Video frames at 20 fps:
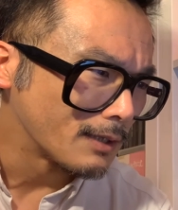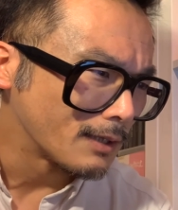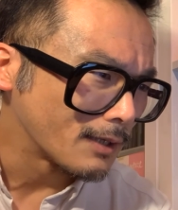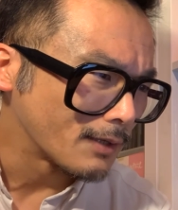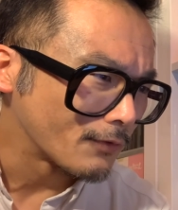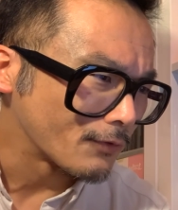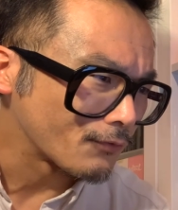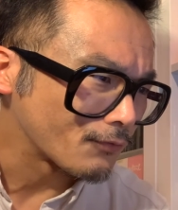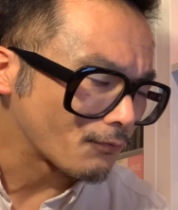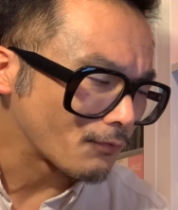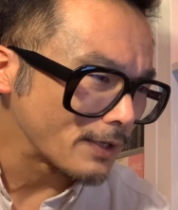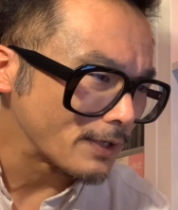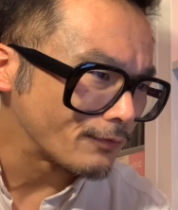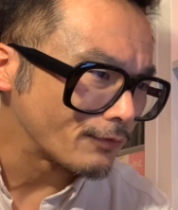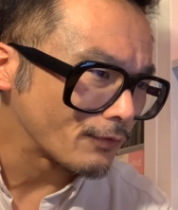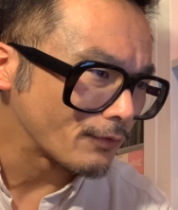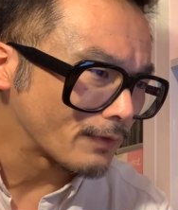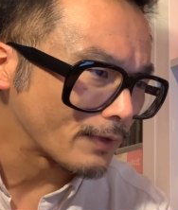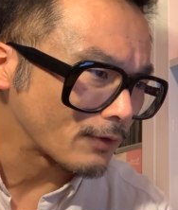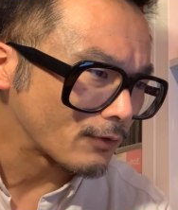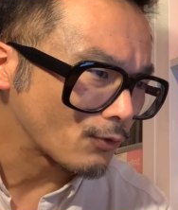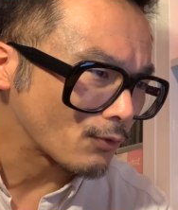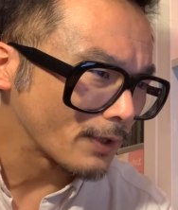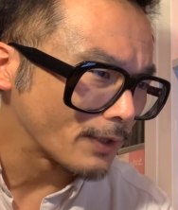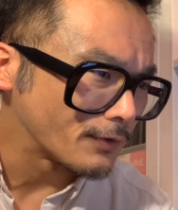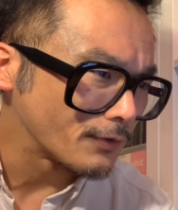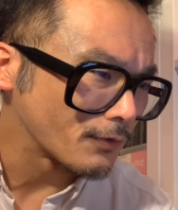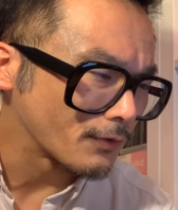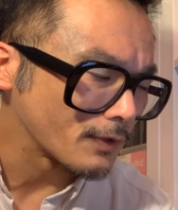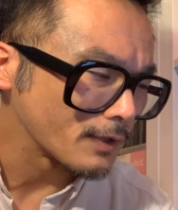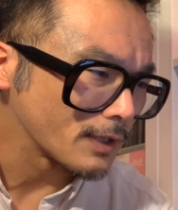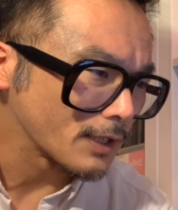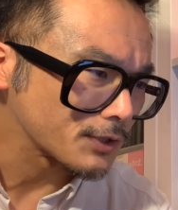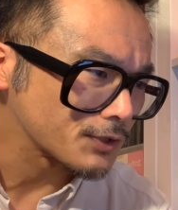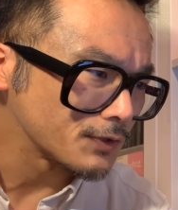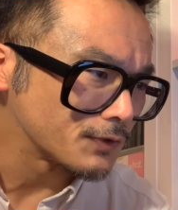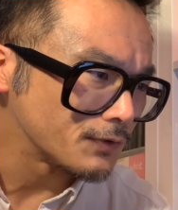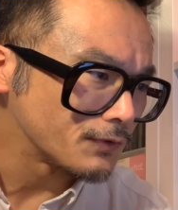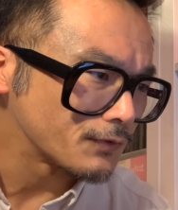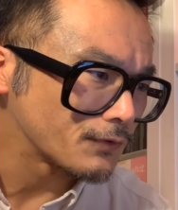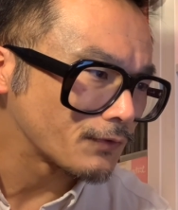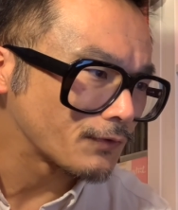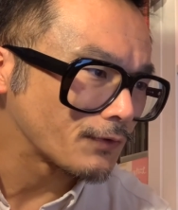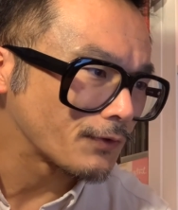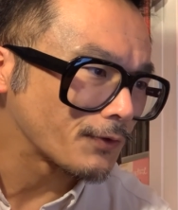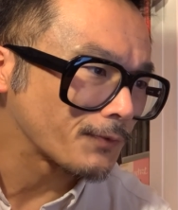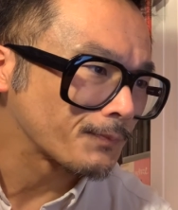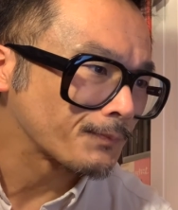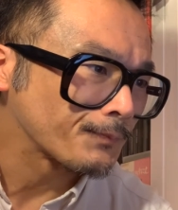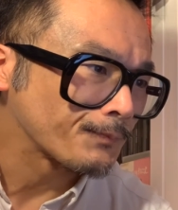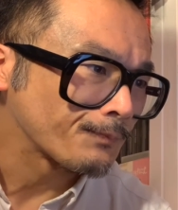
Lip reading: this phrase here that the Criterion Collection uses here.